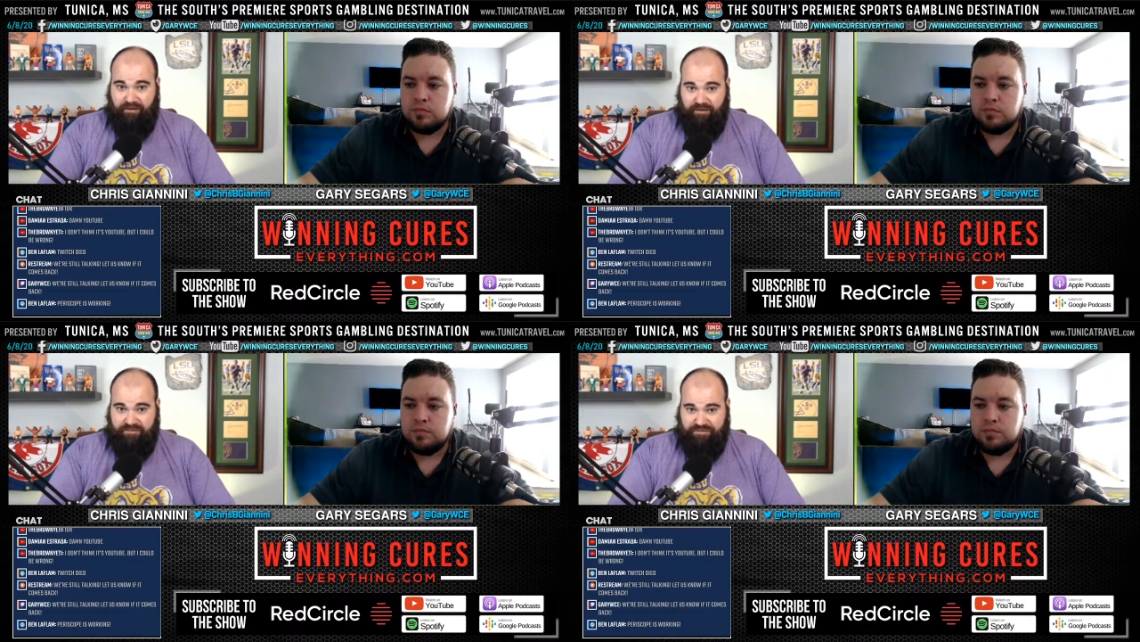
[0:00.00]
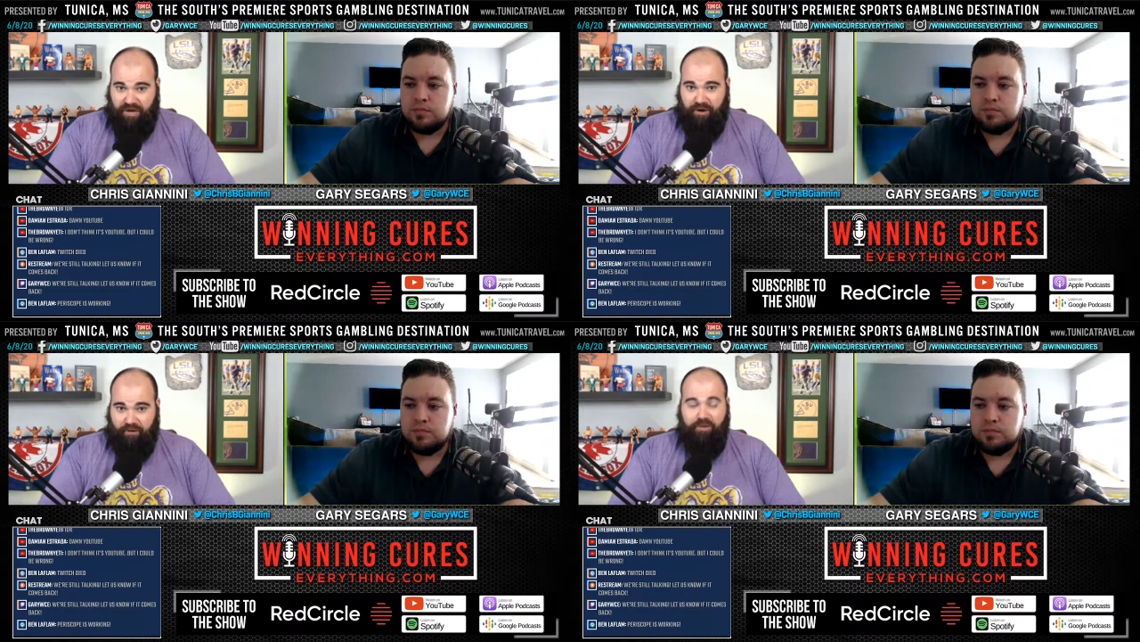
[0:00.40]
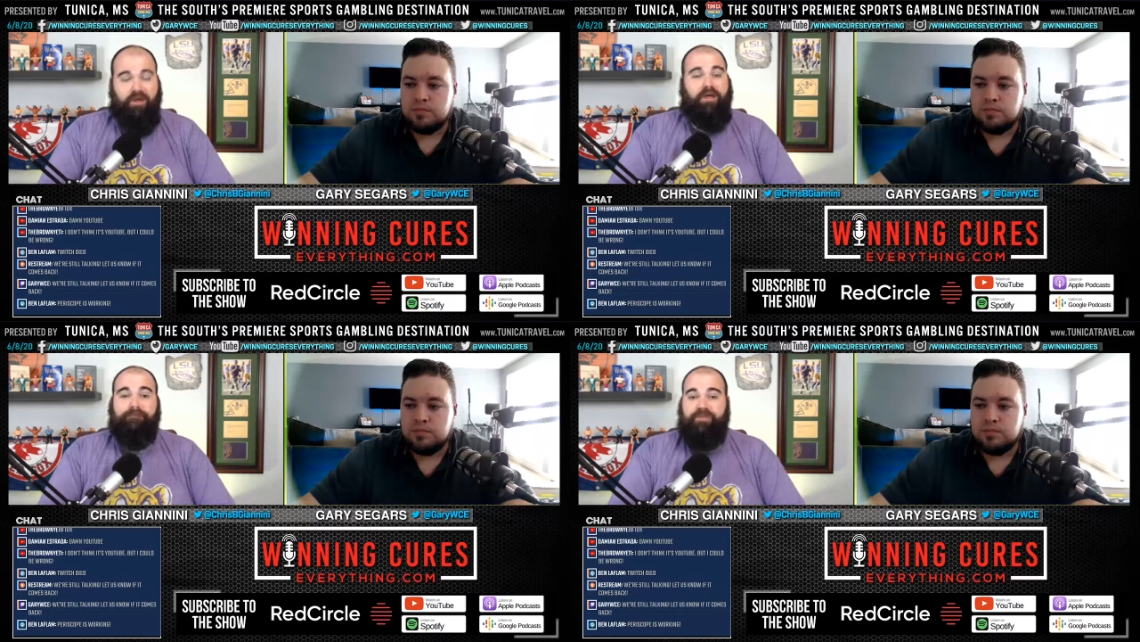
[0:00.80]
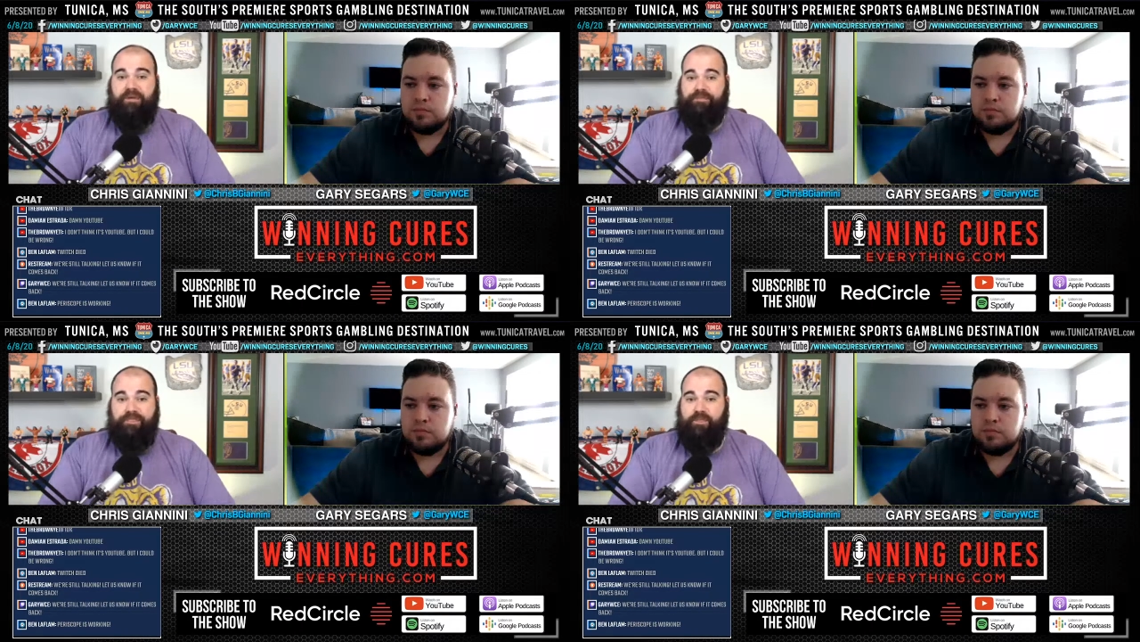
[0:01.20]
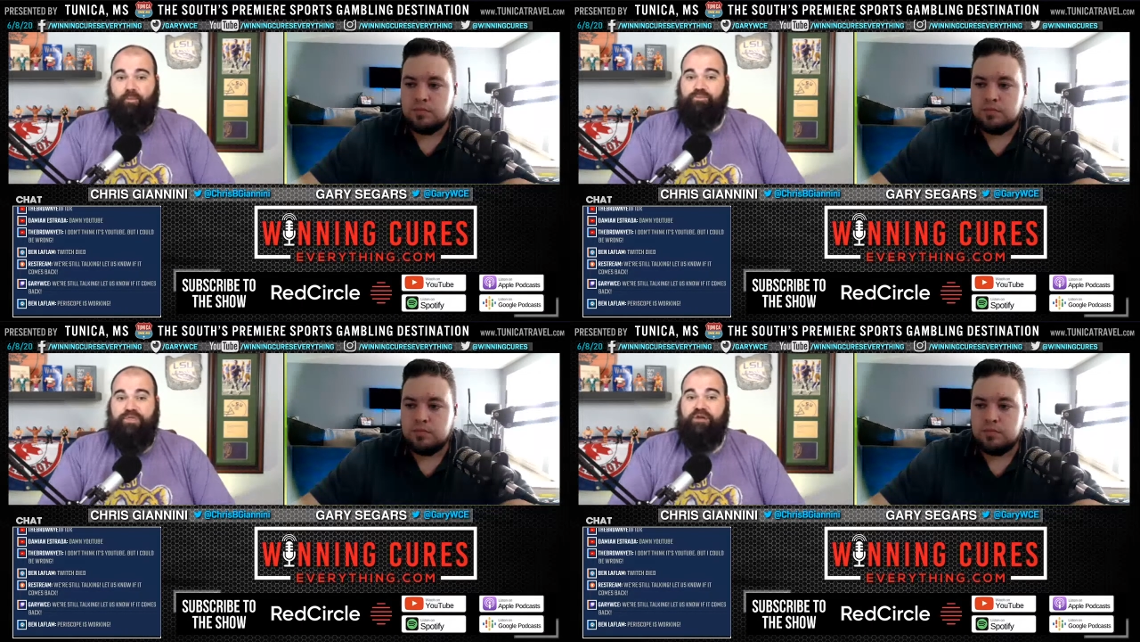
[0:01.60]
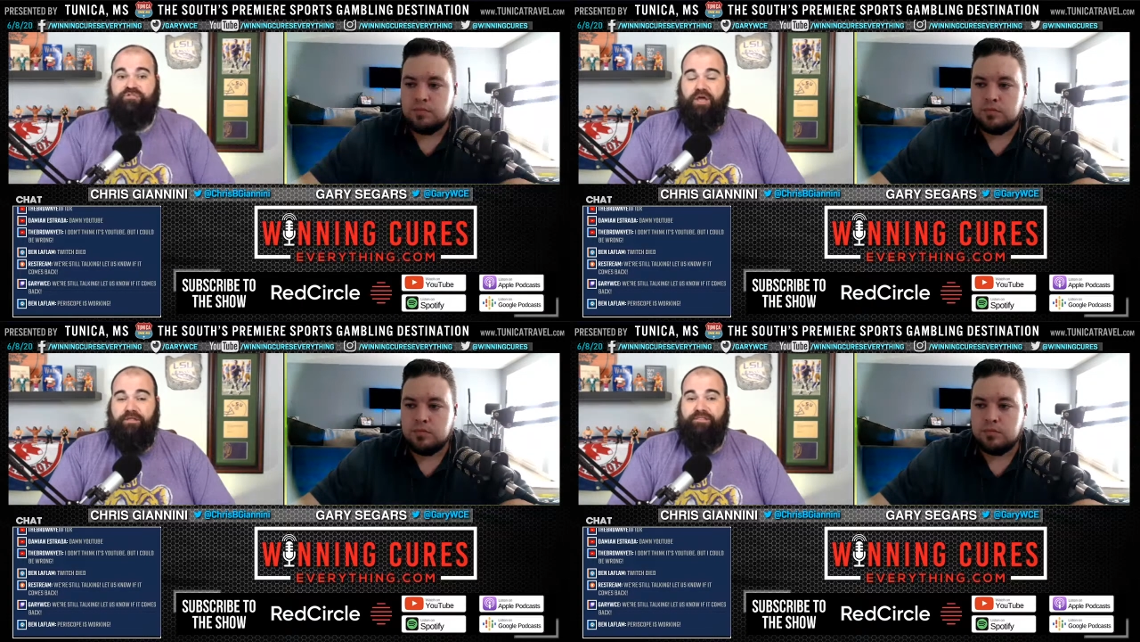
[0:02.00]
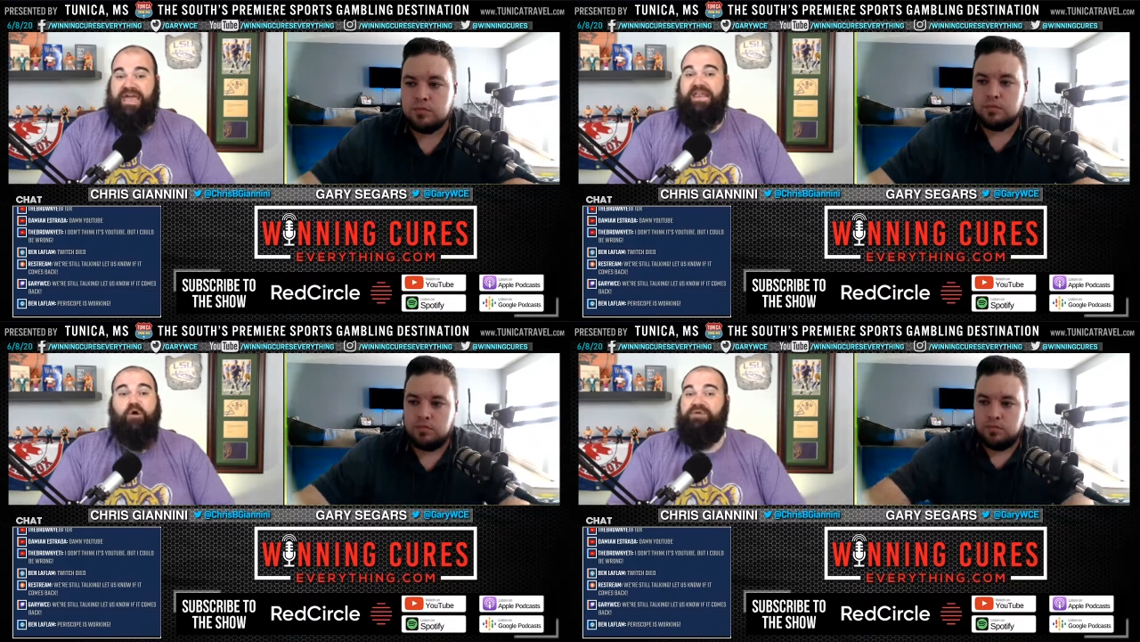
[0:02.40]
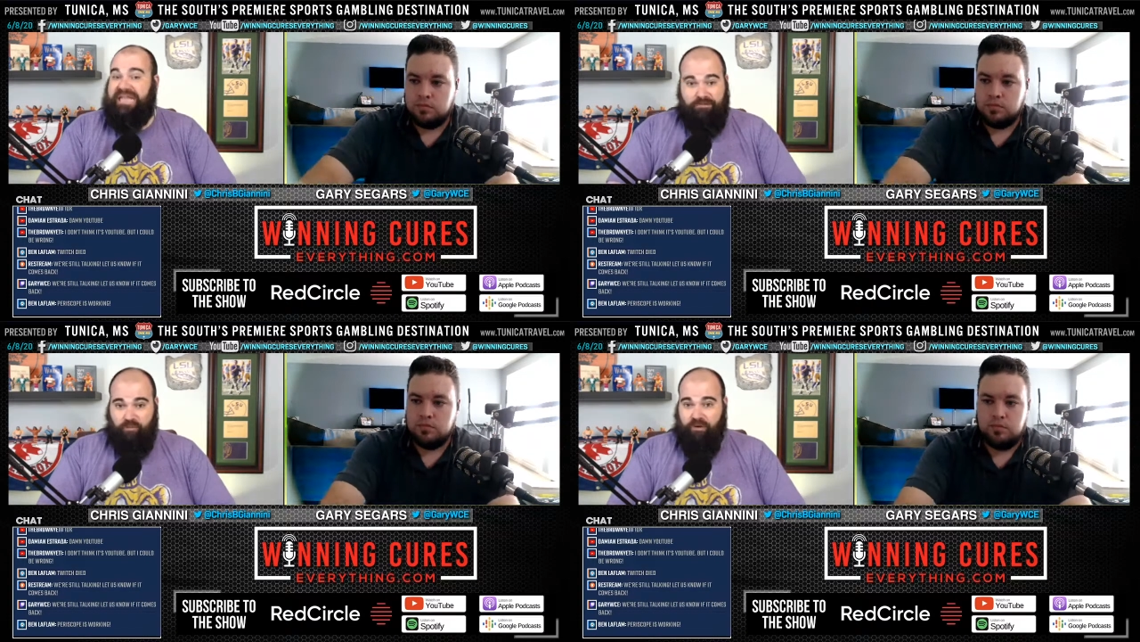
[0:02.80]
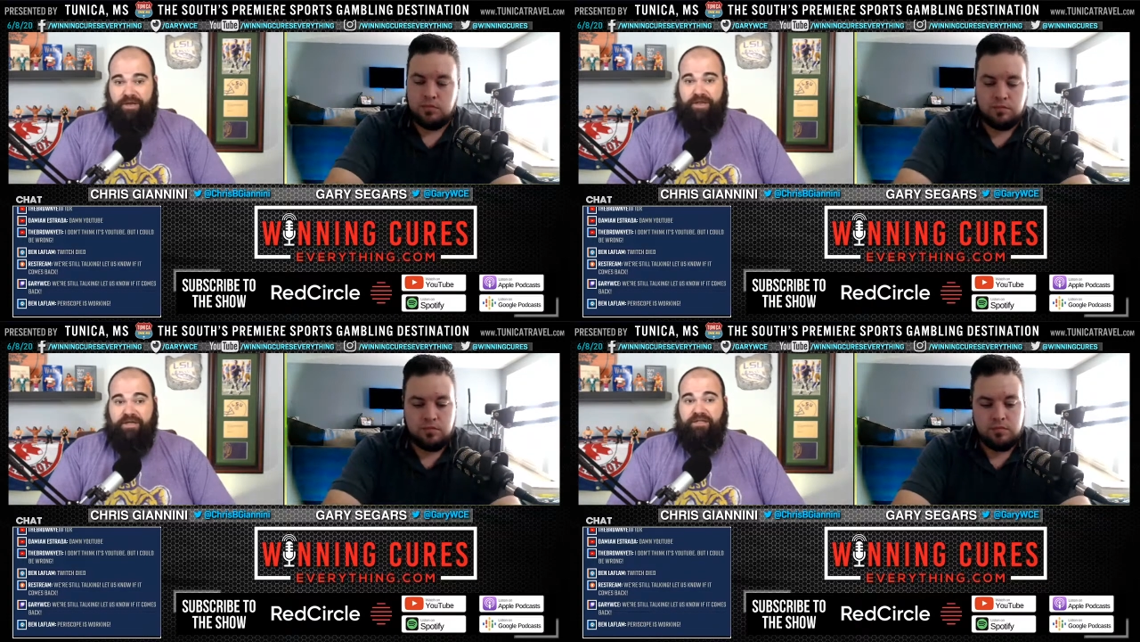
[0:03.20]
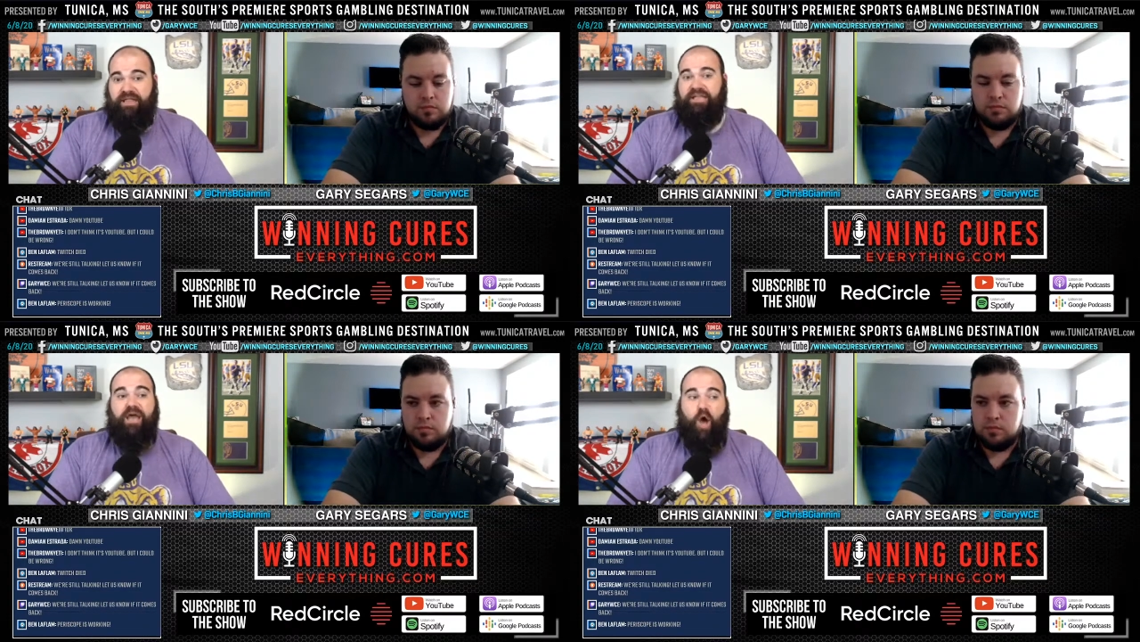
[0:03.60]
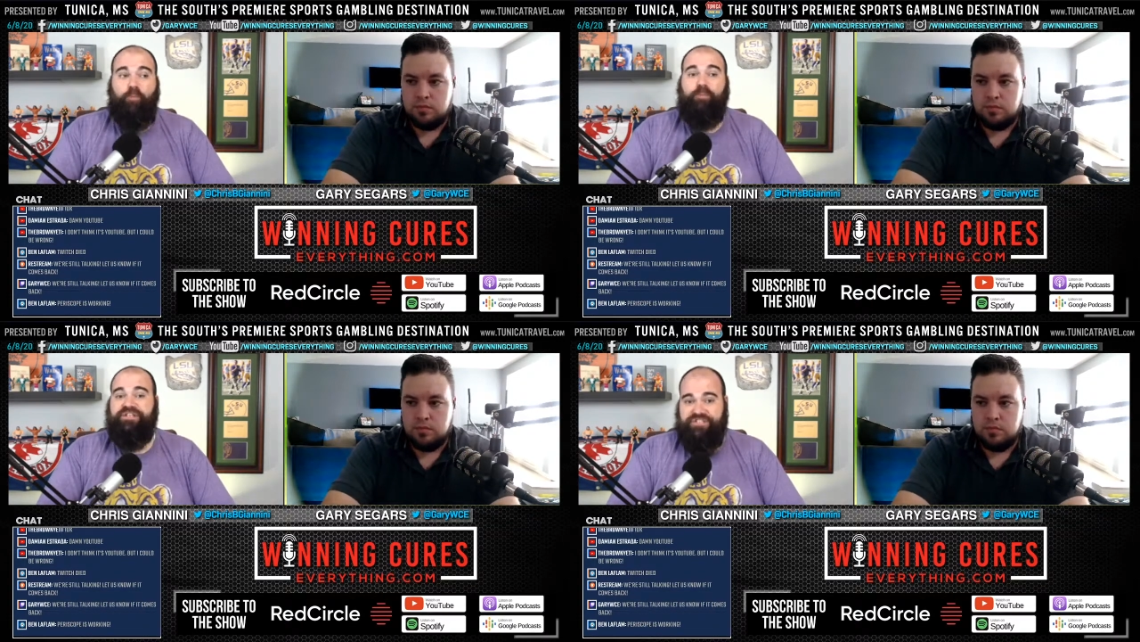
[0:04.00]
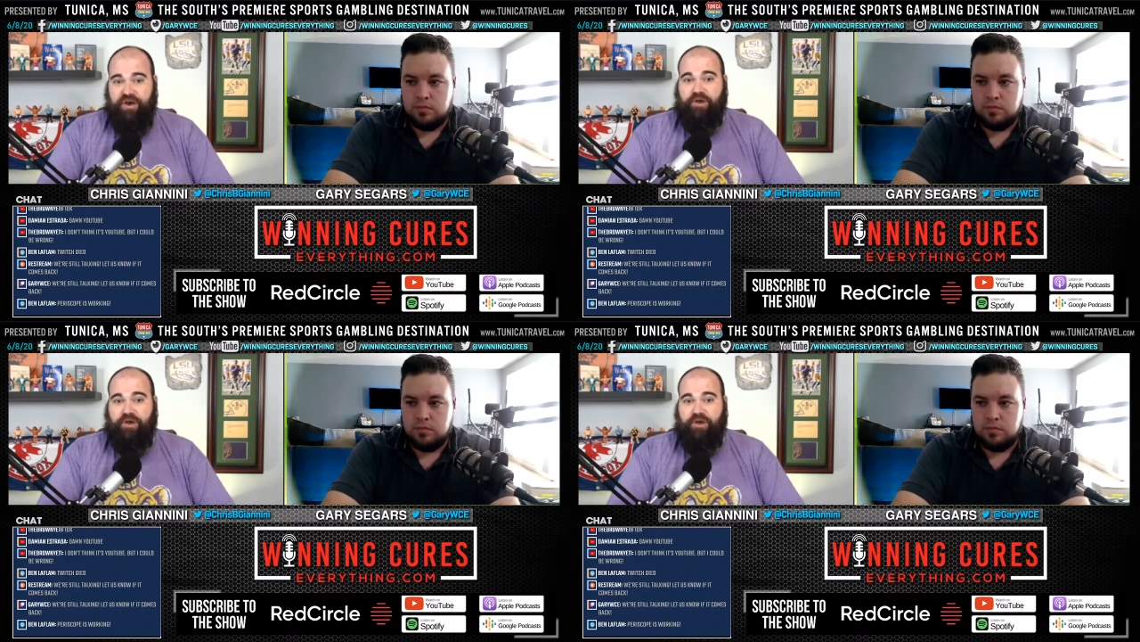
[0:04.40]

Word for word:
Speaker 1: So they don't need one. Let open Jerry